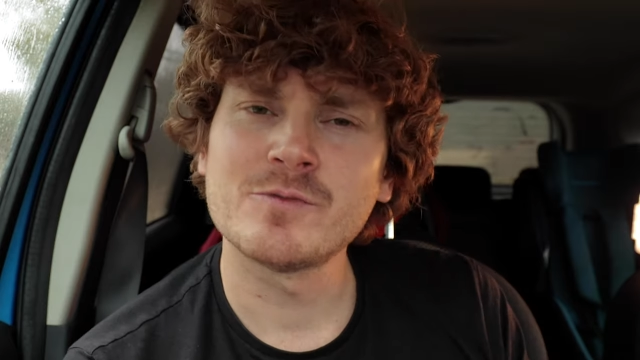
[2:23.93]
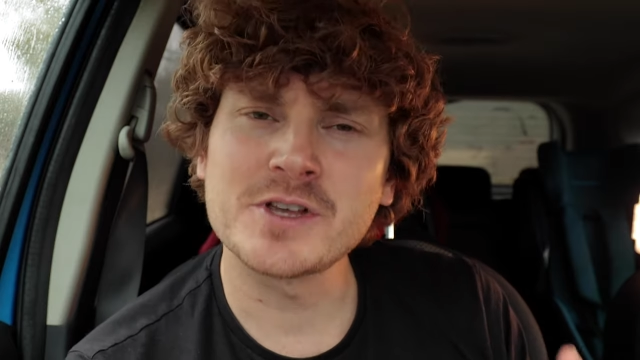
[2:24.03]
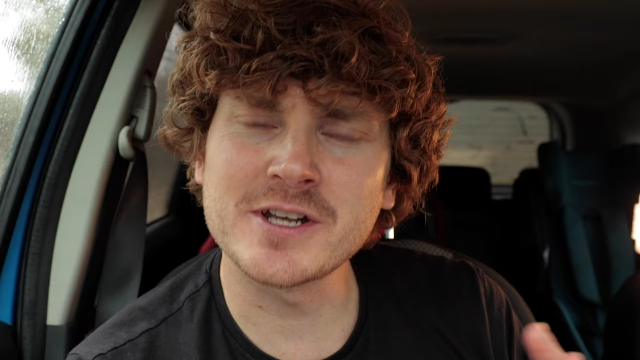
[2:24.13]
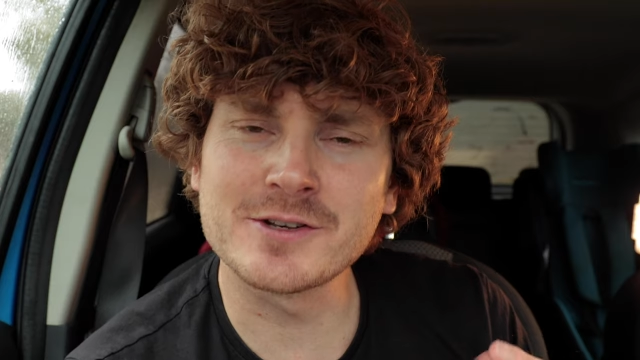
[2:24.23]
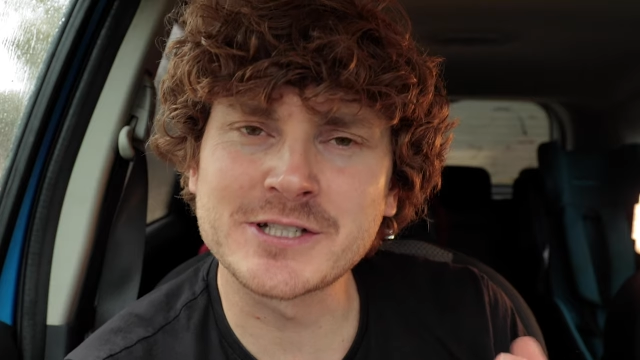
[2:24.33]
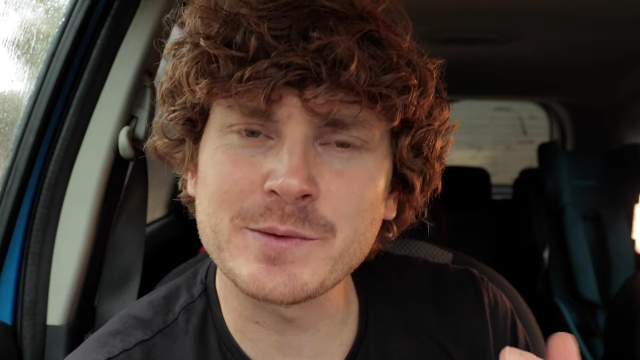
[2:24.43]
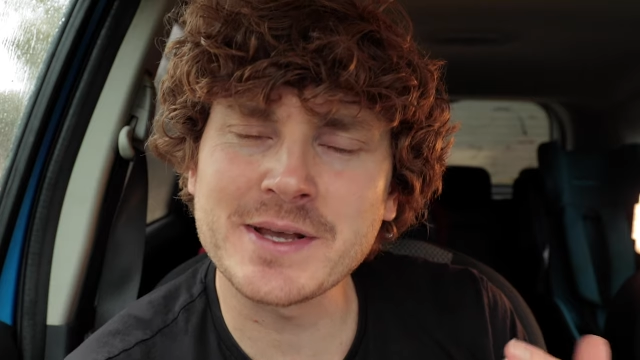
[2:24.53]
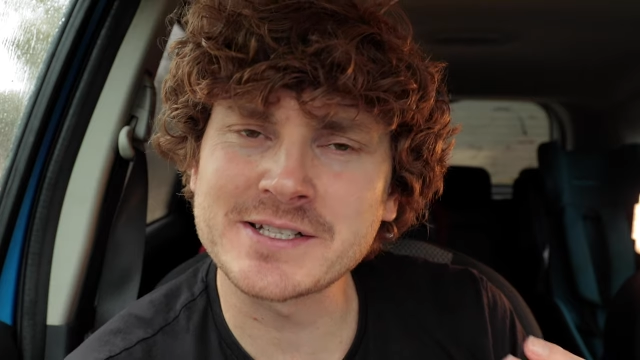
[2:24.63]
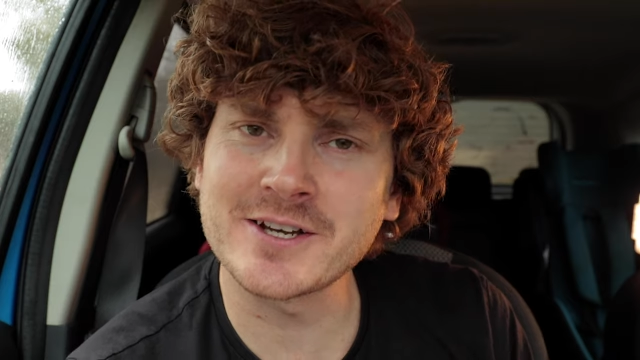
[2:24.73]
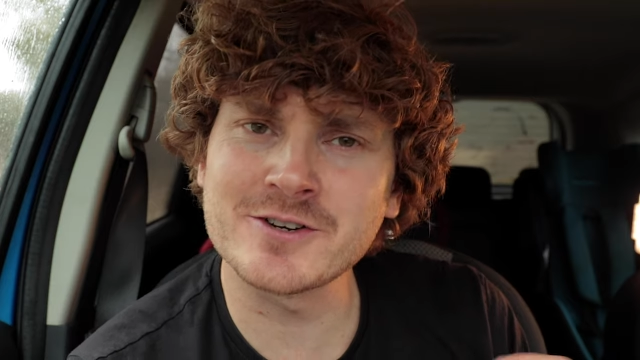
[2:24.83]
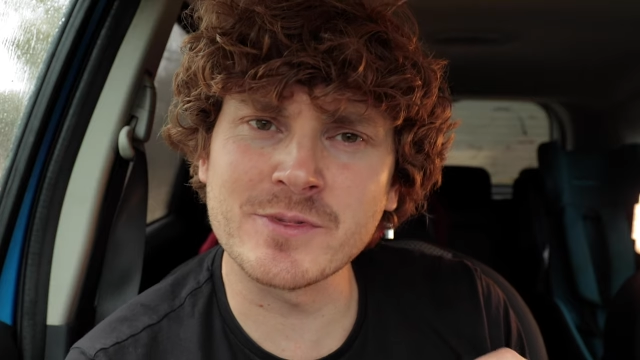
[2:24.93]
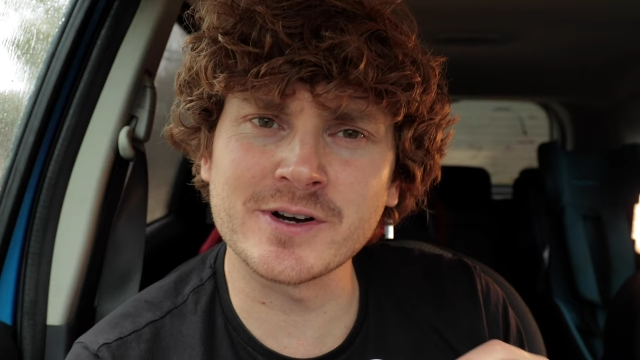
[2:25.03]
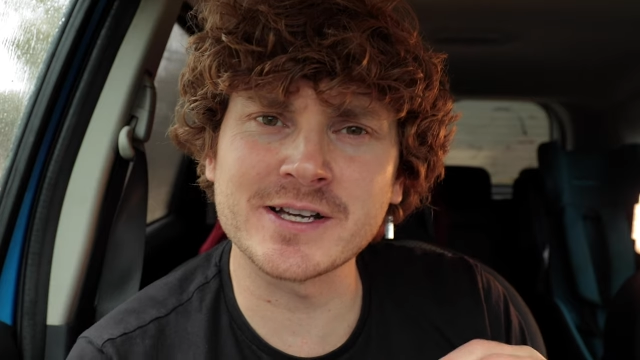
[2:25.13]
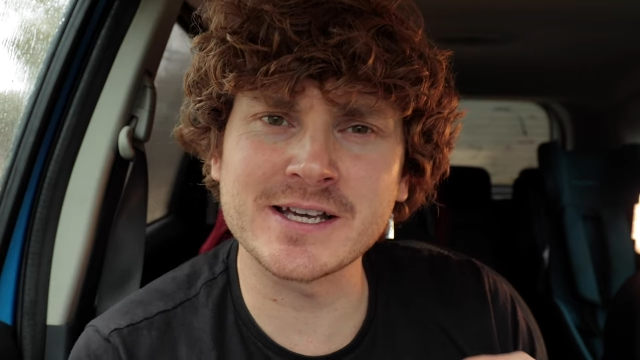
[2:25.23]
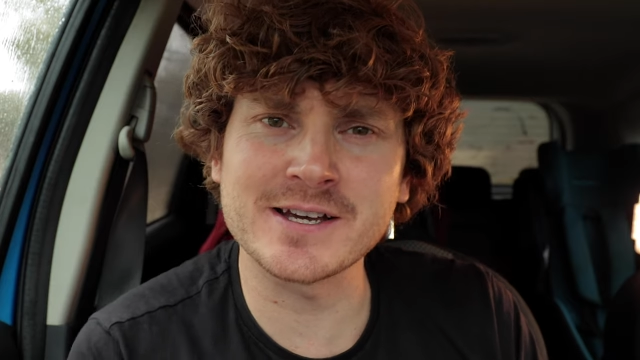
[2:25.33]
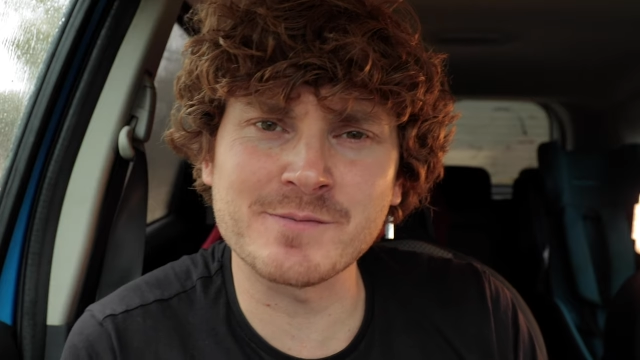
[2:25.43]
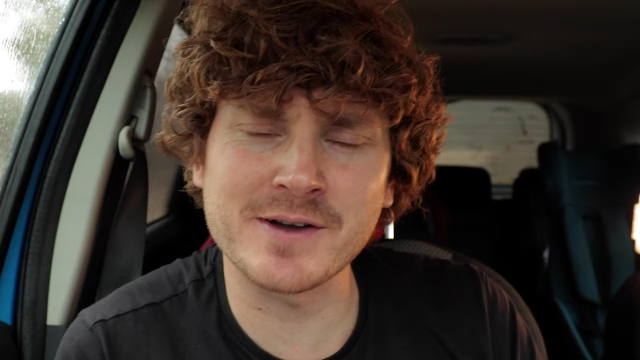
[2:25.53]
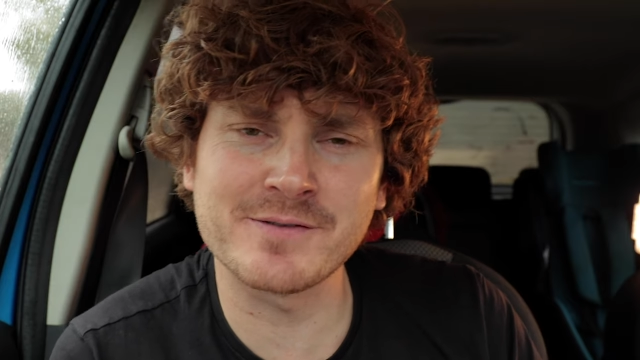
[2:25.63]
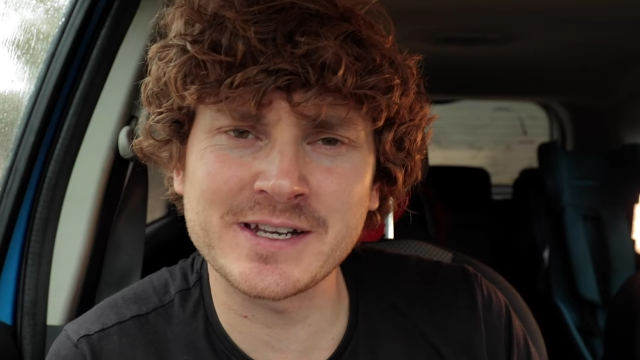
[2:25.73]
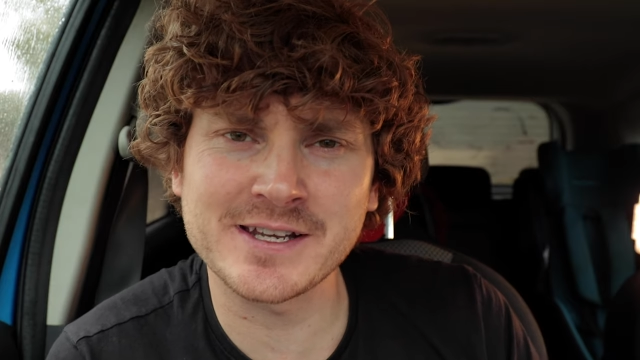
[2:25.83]
You know, two weeks ago, my, uh,
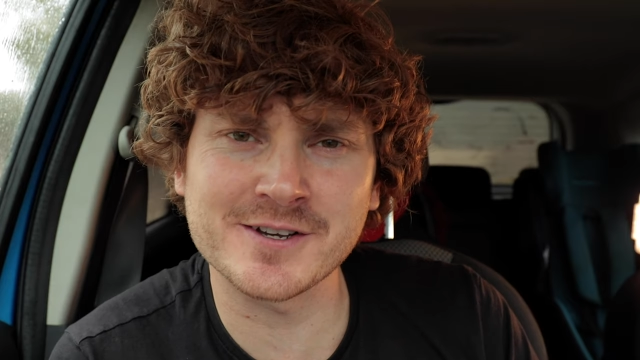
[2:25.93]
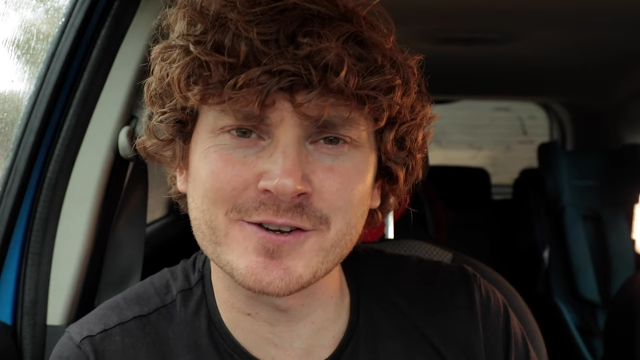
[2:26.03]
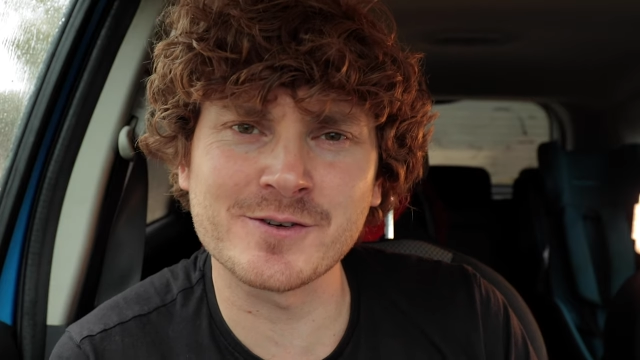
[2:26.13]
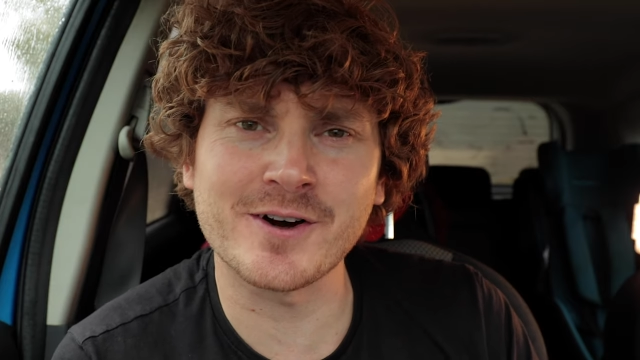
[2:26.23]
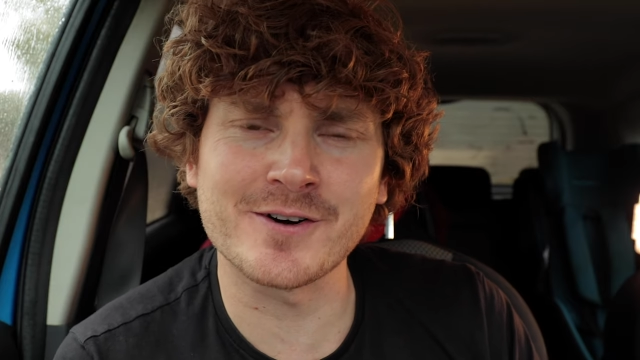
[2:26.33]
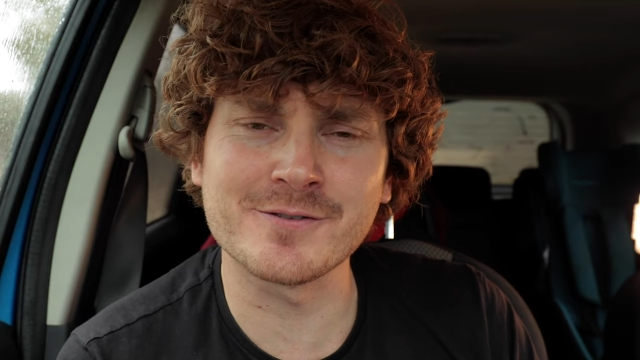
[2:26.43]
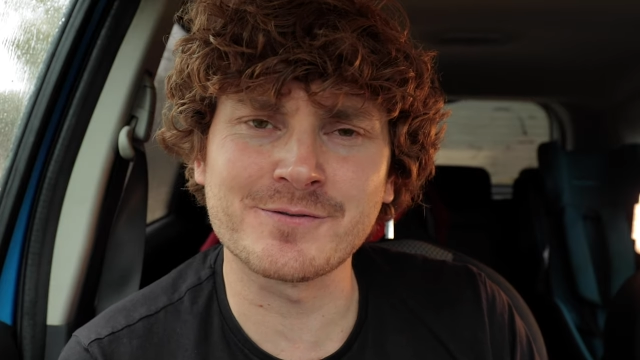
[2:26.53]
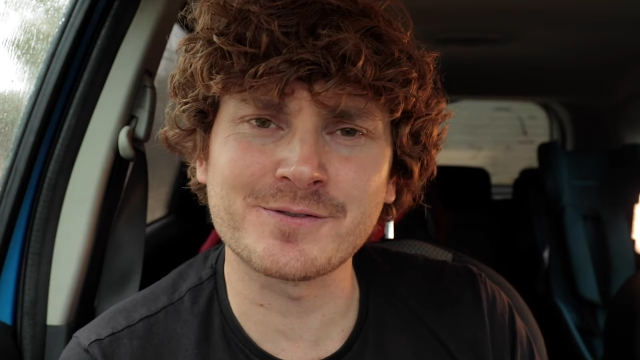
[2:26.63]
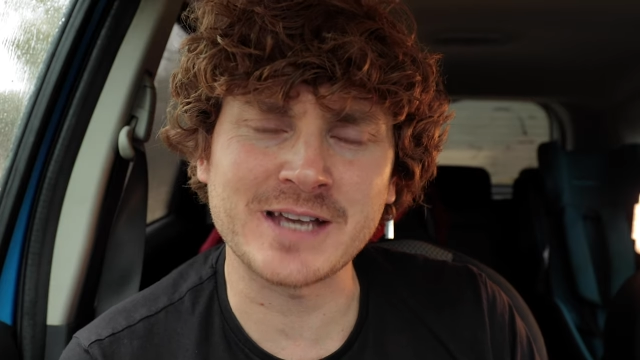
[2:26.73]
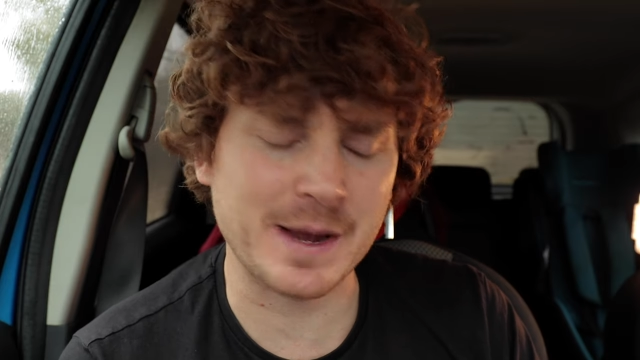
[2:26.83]
my video of